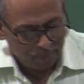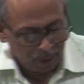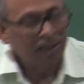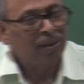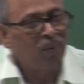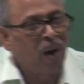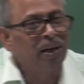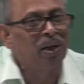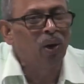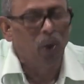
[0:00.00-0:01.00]
but
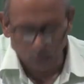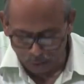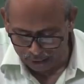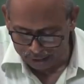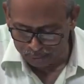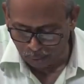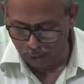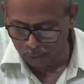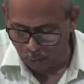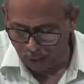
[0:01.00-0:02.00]
1 kilo is
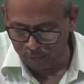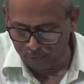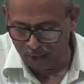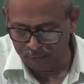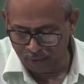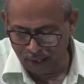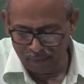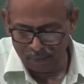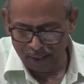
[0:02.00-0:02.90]
0.155